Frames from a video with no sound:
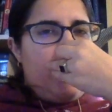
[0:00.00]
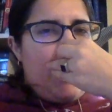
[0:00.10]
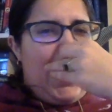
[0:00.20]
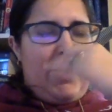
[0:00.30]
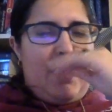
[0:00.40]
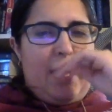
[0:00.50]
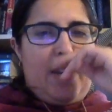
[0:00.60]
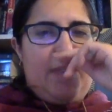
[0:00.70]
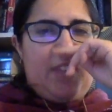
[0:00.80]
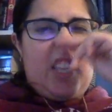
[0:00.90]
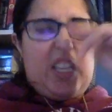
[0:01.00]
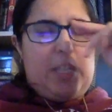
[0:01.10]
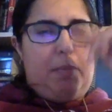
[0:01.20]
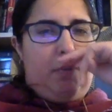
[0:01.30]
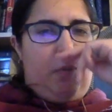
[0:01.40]
And I think I've said this
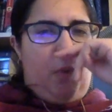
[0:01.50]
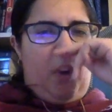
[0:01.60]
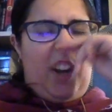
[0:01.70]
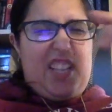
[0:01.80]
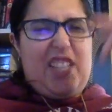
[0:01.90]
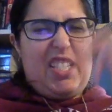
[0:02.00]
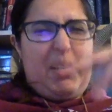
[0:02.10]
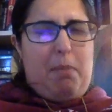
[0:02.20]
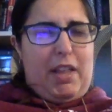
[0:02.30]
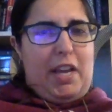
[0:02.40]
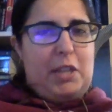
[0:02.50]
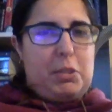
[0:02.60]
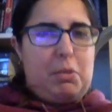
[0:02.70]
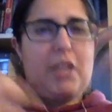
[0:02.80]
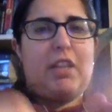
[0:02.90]
before. I said this in my last
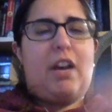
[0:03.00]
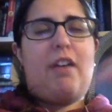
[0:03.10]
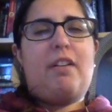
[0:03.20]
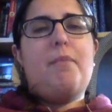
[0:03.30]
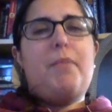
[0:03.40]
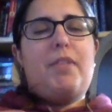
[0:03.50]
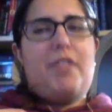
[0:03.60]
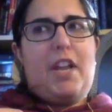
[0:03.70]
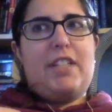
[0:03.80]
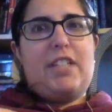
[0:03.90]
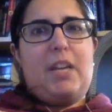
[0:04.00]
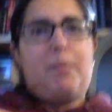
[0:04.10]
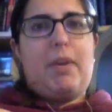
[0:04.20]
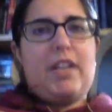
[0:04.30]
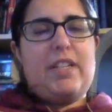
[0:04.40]
readathon that I did,
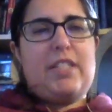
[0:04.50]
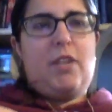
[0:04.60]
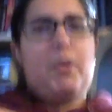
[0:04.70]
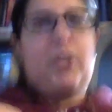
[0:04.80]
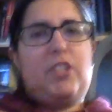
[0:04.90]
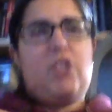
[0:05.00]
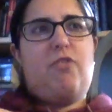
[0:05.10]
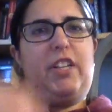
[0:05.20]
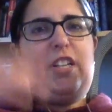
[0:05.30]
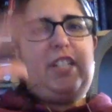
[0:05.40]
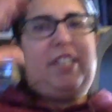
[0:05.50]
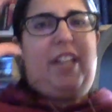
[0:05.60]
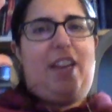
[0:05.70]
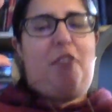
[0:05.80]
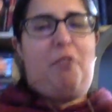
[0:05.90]
because they're books that you really need to
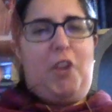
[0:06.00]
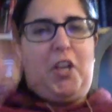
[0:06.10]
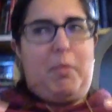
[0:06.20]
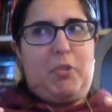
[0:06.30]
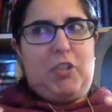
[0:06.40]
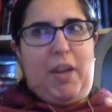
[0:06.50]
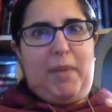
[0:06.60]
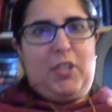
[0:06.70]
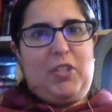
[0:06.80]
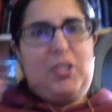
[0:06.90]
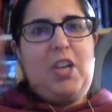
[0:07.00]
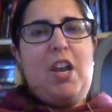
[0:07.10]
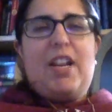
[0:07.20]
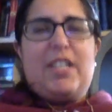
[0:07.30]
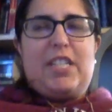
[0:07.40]
like read a couple chapters,
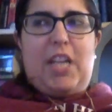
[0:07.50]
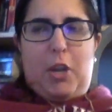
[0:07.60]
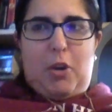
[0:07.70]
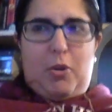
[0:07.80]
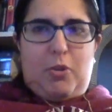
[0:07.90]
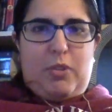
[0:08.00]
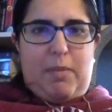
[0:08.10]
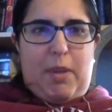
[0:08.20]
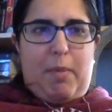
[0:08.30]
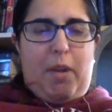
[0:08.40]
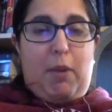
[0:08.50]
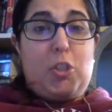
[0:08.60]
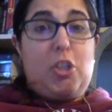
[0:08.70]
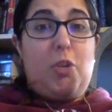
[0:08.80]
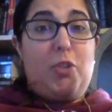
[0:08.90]
sit and go do something. But I was
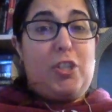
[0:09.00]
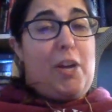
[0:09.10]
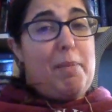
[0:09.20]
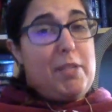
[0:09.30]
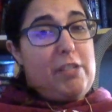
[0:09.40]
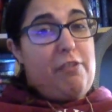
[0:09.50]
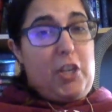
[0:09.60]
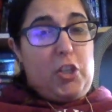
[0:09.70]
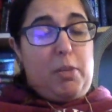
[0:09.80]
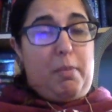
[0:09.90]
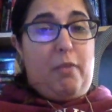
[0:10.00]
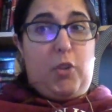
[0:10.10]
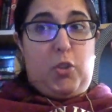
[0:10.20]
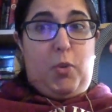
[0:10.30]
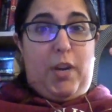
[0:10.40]
so determined to finish it
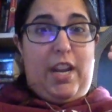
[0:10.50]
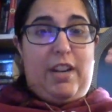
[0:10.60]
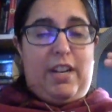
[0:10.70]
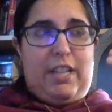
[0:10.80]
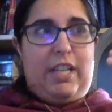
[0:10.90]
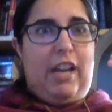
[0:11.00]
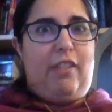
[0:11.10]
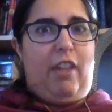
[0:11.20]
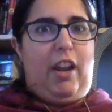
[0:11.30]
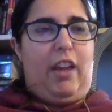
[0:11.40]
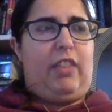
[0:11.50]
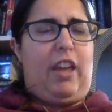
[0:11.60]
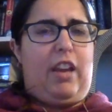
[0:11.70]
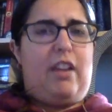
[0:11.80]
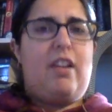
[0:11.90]
before 2819 that I
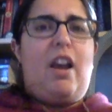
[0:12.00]
think